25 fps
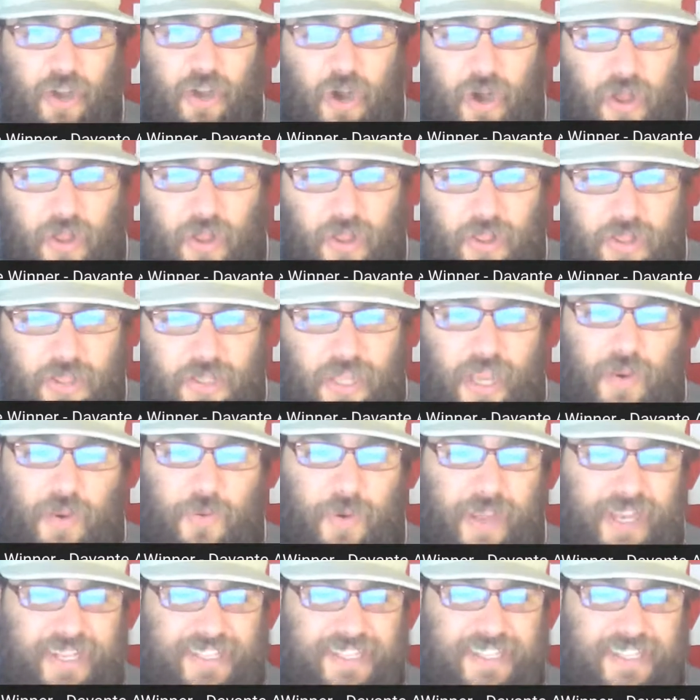call, not
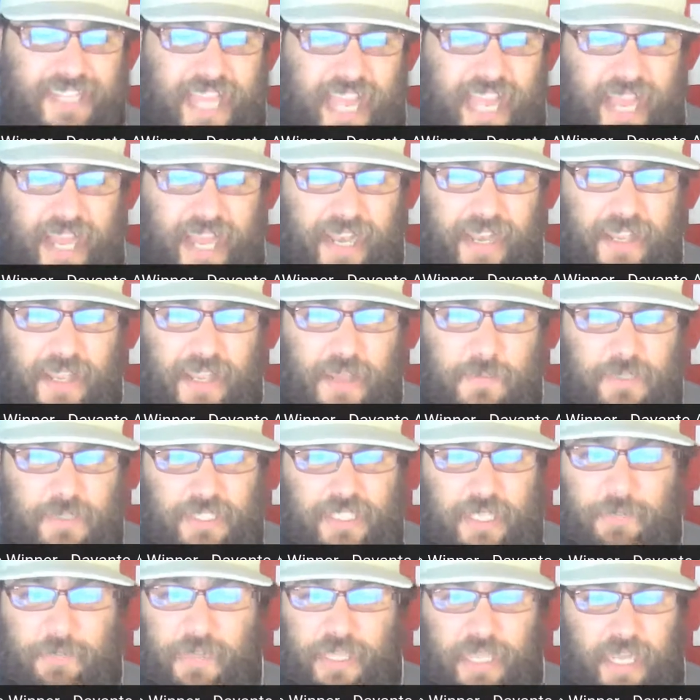quite a stat, but
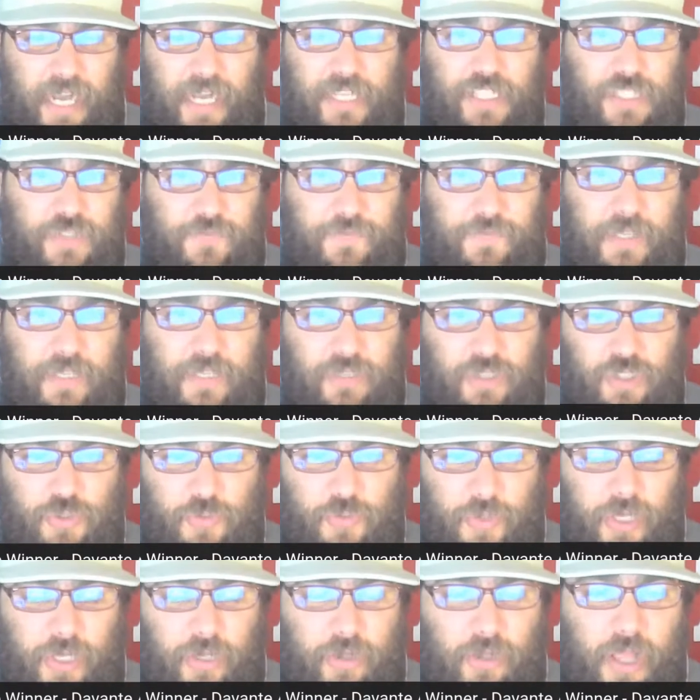something that I just feel is
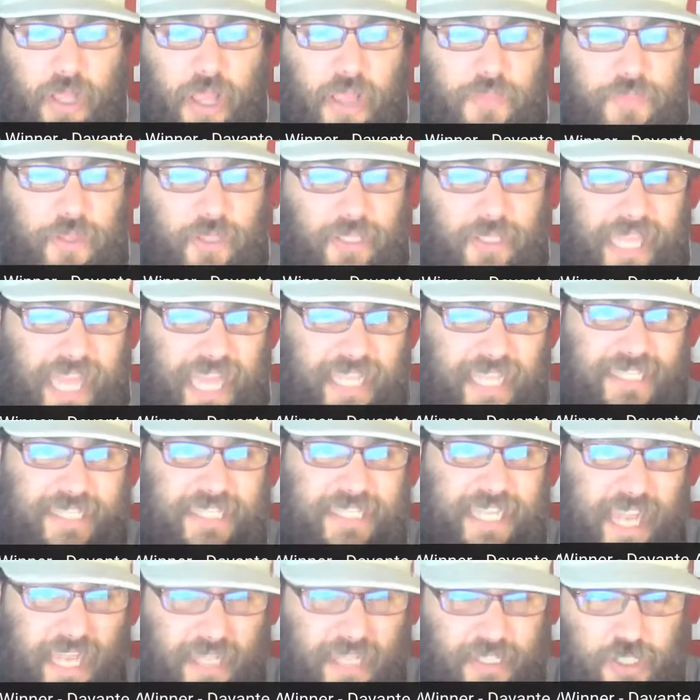real. The
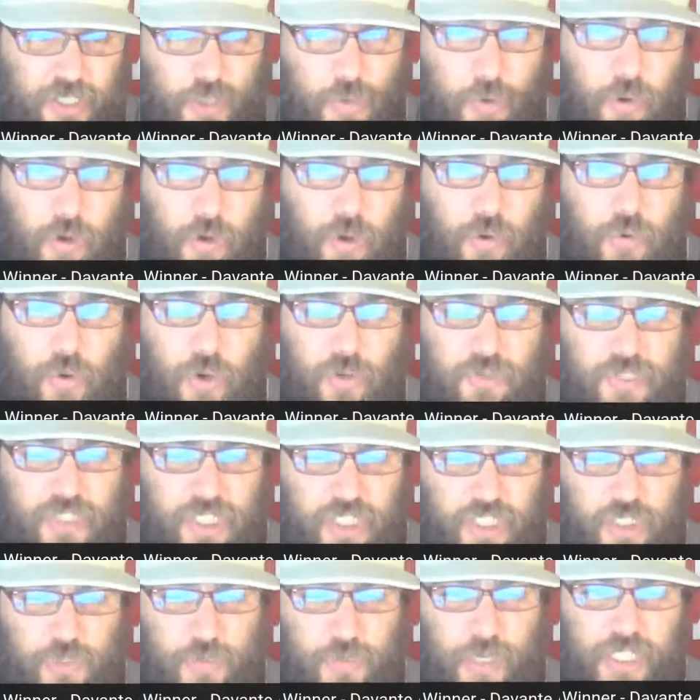last dance, quote unquote,
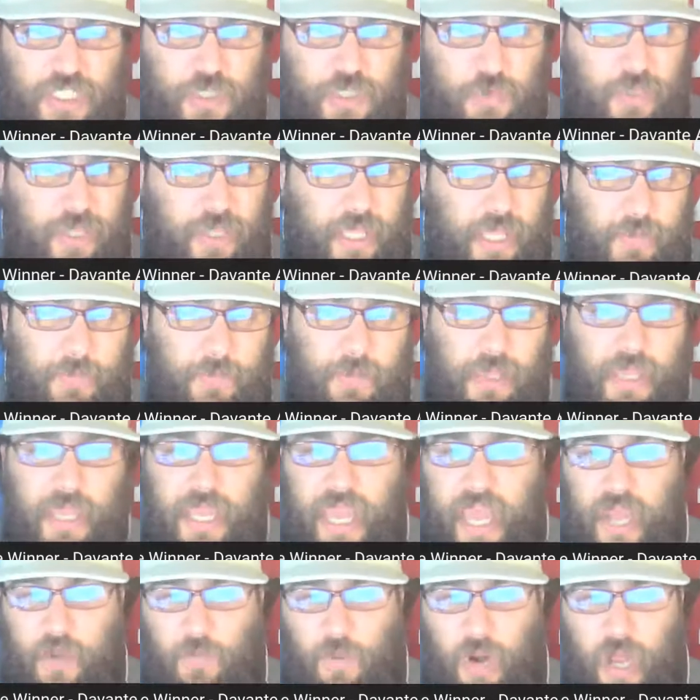situation with him
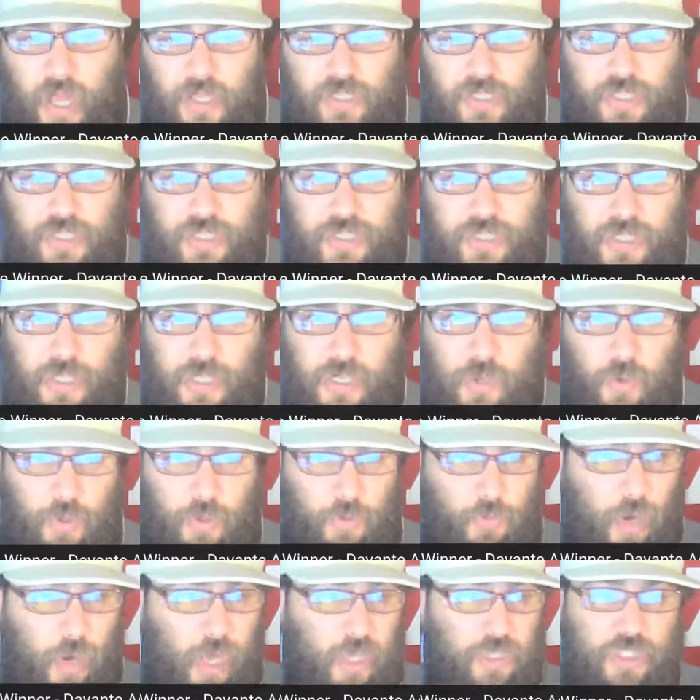and Rodgers,
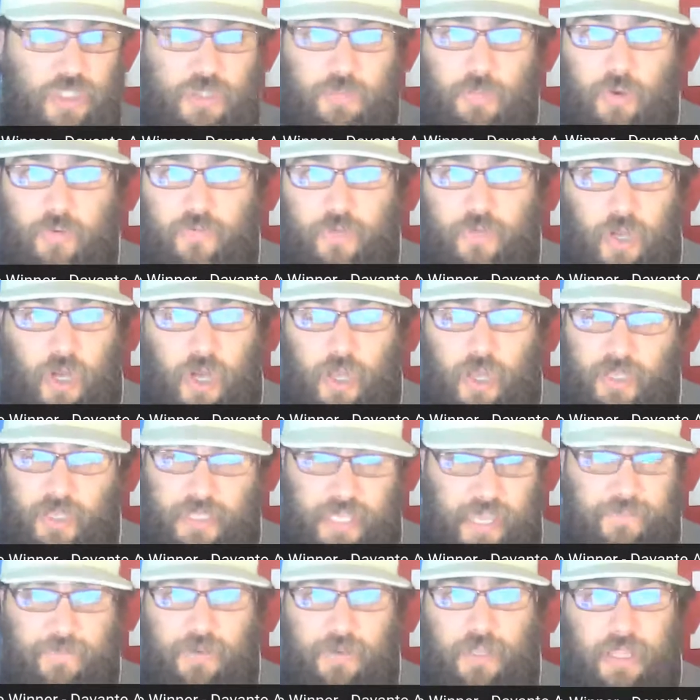with Rodgers moving on
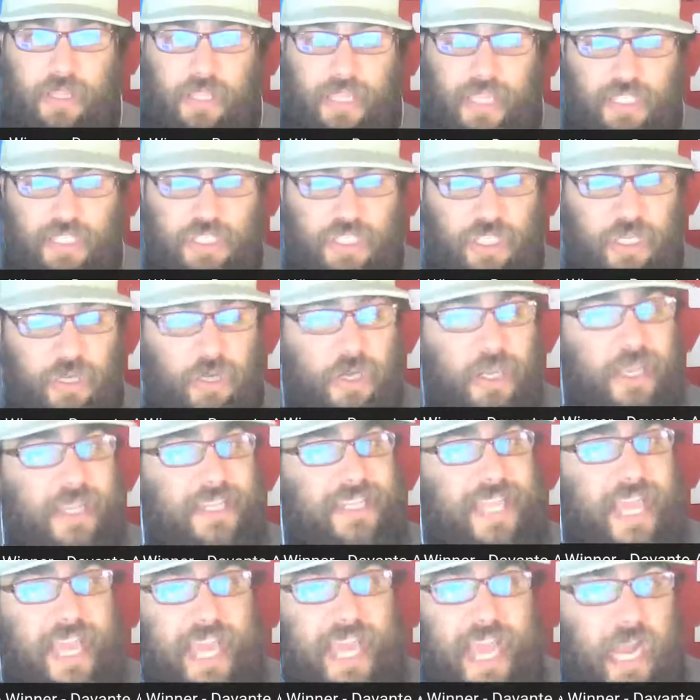definitely next year.
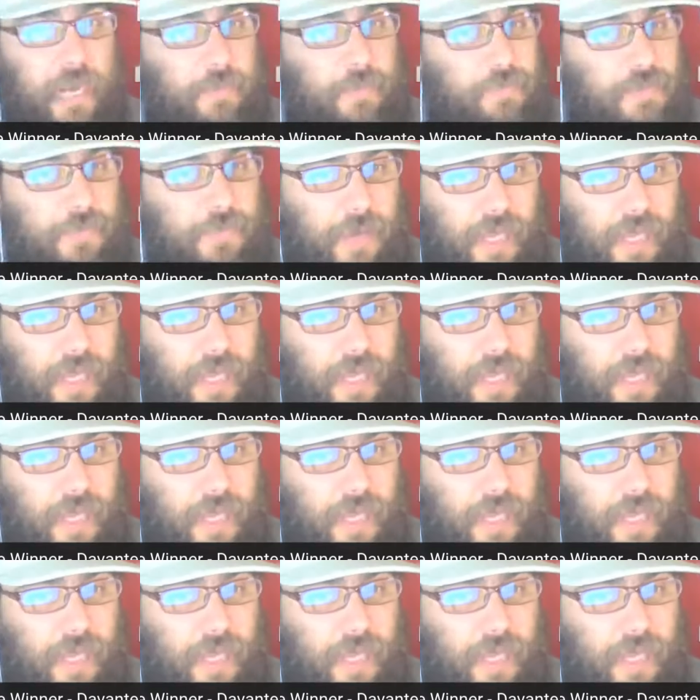Tay Adams